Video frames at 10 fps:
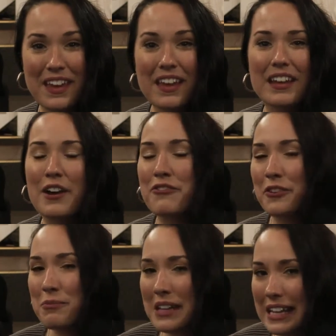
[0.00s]
Now, for
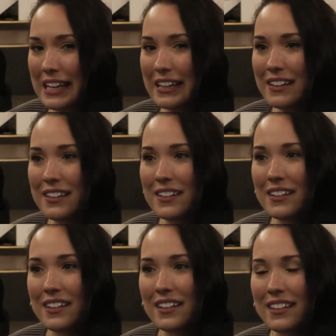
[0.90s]
me,
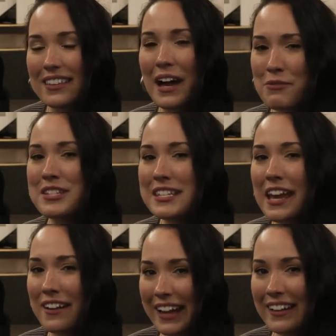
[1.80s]
that was
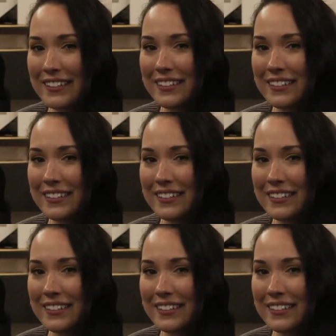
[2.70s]
scary.